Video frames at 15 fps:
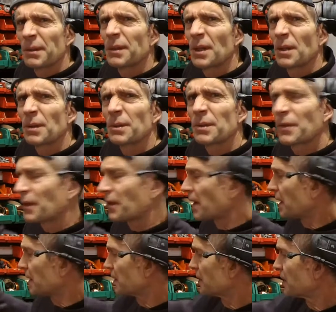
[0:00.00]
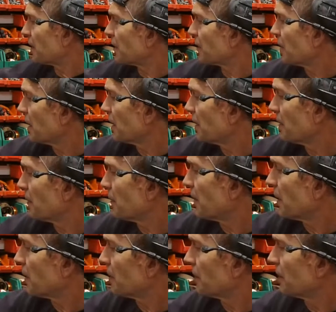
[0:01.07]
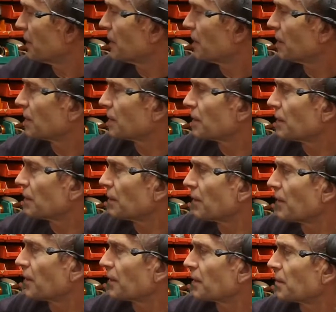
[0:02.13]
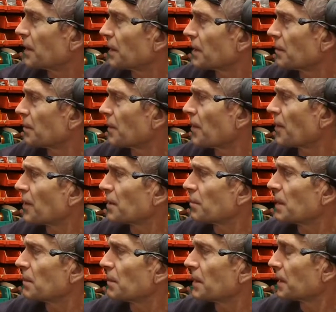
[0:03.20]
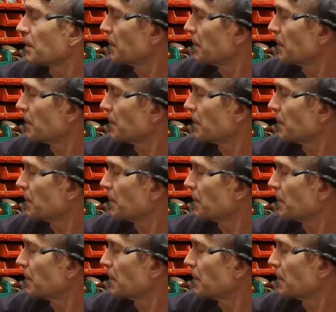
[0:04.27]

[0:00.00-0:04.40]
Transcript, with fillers: go for that. So I found uh, also thirty millimeter